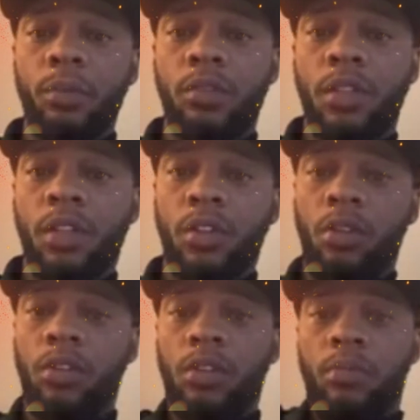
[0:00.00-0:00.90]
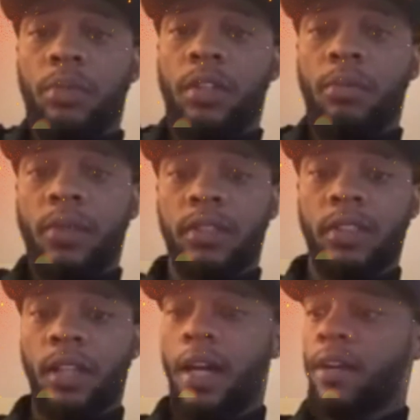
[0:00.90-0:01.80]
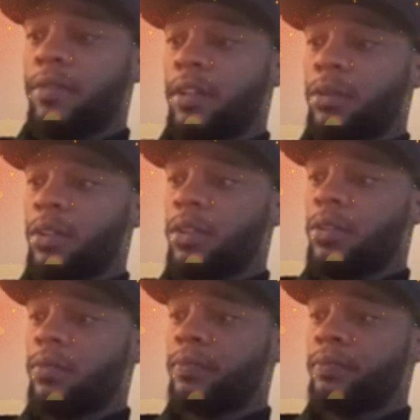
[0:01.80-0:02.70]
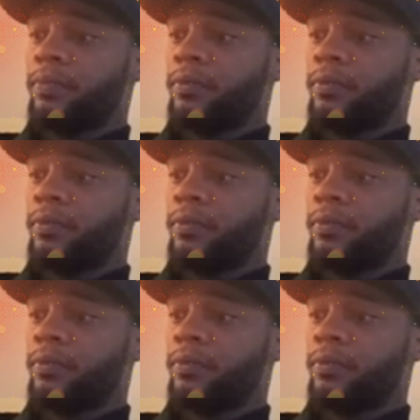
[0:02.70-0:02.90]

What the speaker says: and people start calling you, man, they mess the live up, you heard?